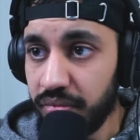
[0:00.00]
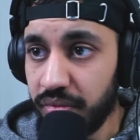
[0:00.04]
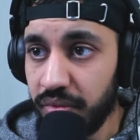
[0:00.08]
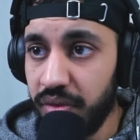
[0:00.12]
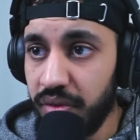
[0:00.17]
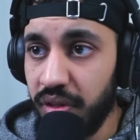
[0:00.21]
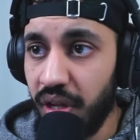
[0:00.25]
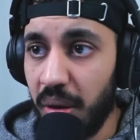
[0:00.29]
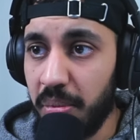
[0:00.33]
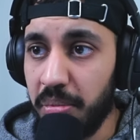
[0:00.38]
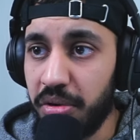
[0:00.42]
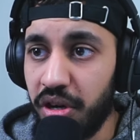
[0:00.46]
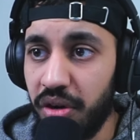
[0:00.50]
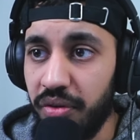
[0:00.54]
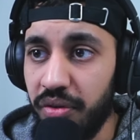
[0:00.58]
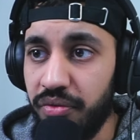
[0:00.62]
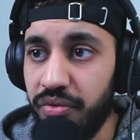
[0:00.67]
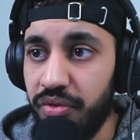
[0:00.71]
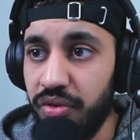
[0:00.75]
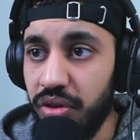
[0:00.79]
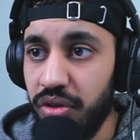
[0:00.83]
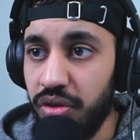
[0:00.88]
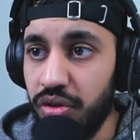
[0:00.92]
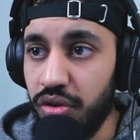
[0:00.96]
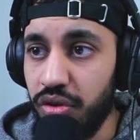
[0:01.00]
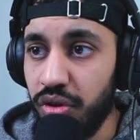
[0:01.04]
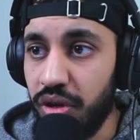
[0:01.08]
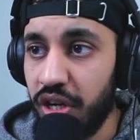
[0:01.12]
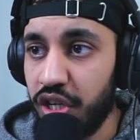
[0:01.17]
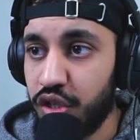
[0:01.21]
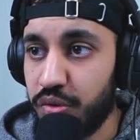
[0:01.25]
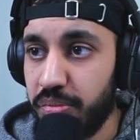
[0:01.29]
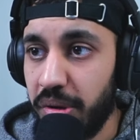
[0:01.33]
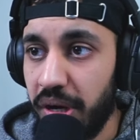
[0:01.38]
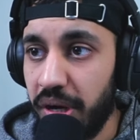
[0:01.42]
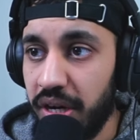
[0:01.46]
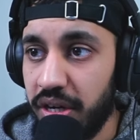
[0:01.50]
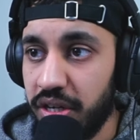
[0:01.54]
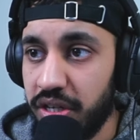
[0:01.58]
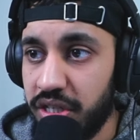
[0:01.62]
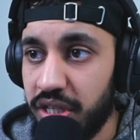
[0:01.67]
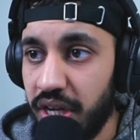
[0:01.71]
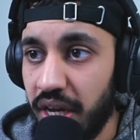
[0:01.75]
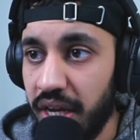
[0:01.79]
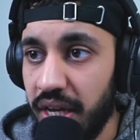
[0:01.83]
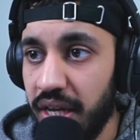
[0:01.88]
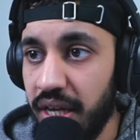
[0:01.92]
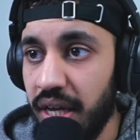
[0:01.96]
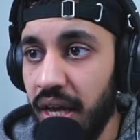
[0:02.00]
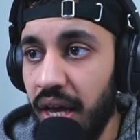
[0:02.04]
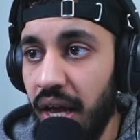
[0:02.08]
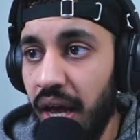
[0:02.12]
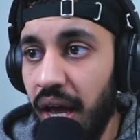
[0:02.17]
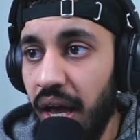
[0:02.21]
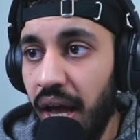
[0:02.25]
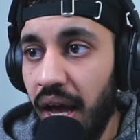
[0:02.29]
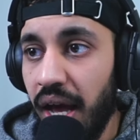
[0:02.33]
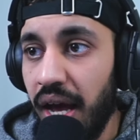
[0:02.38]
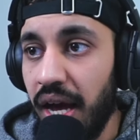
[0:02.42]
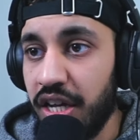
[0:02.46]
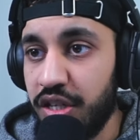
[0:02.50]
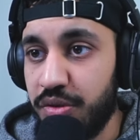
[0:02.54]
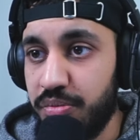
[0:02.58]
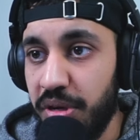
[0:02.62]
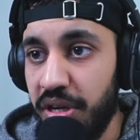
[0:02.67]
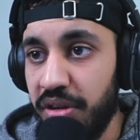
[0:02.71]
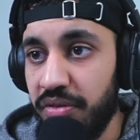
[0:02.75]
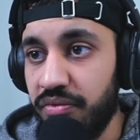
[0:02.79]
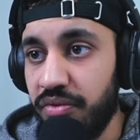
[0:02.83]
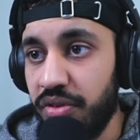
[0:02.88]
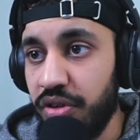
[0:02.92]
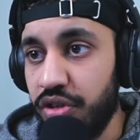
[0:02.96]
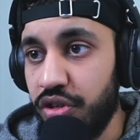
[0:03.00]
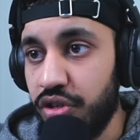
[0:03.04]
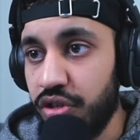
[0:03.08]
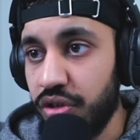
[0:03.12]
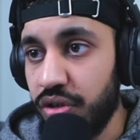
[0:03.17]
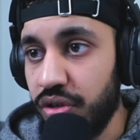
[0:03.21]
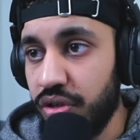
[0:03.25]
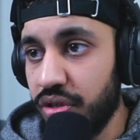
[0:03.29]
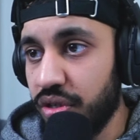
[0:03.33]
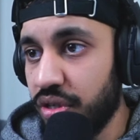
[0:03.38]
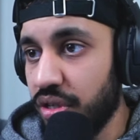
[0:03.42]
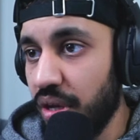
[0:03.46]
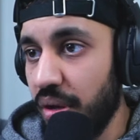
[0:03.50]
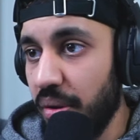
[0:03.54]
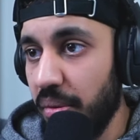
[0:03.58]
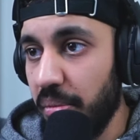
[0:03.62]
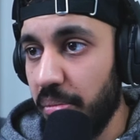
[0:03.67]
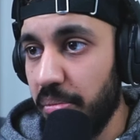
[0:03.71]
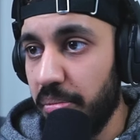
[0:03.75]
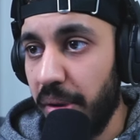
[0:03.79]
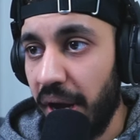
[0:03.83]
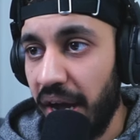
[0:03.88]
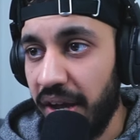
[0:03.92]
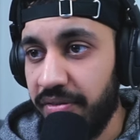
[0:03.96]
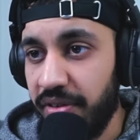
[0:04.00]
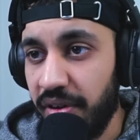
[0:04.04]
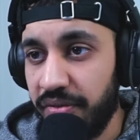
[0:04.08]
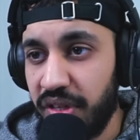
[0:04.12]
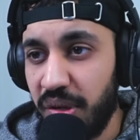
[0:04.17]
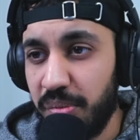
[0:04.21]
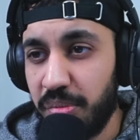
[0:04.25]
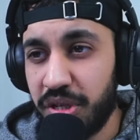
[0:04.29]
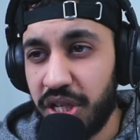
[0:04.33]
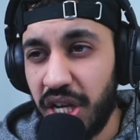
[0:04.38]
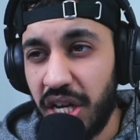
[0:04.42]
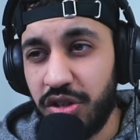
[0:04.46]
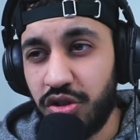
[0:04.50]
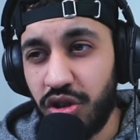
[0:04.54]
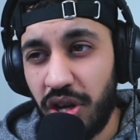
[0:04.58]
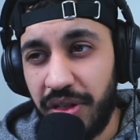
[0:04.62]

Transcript: Number of units per site has been reduced by 50%.